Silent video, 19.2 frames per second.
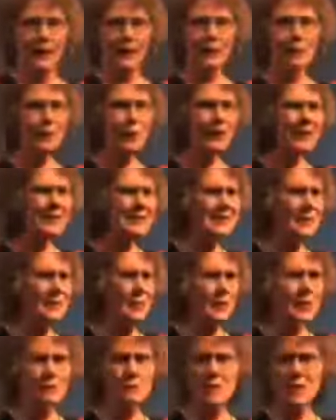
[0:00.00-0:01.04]
And what is it
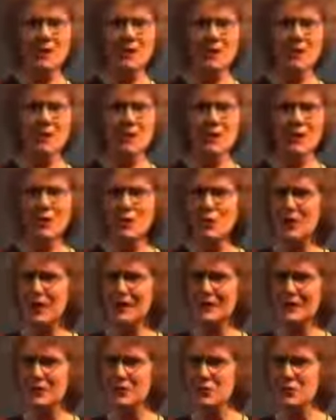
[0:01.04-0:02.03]
with men that they don't like